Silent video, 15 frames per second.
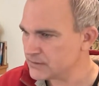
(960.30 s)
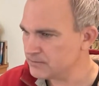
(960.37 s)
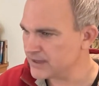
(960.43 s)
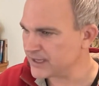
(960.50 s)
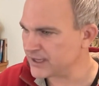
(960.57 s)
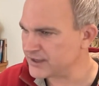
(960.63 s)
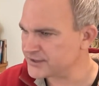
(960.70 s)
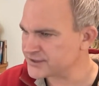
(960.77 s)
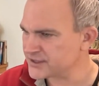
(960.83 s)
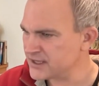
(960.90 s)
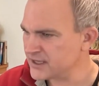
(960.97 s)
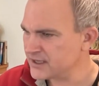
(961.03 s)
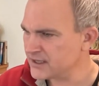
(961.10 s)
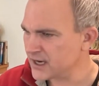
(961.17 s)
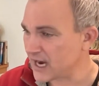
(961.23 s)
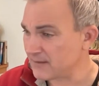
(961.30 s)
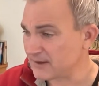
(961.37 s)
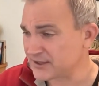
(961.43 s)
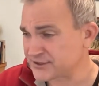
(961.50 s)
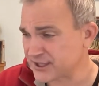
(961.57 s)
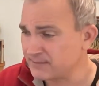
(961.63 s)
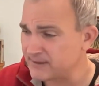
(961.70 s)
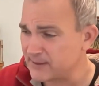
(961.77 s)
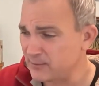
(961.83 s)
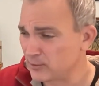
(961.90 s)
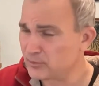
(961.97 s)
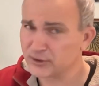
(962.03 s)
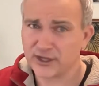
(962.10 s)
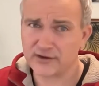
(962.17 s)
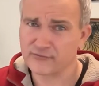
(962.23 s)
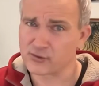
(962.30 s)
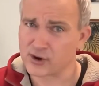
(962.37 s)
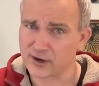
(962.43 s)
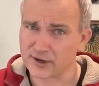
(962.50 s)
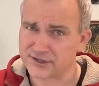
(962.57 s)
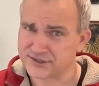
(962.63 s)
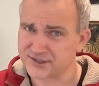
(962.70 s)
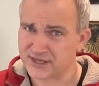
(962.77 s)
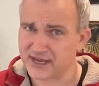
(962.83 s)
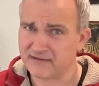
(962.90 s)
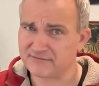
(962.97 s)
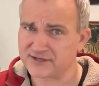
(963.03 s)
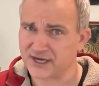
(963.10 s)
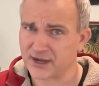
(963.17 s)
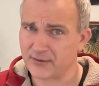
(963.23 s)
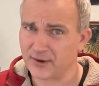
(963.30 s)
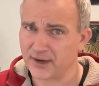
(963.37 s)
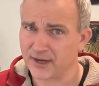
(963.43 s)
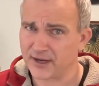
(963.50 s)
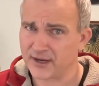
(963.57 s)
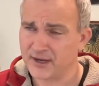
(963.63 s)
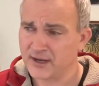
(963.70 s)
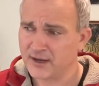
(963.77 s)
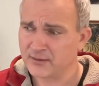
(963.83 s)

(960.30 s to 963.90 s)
because I mean, some people believe we're already slaves anyway,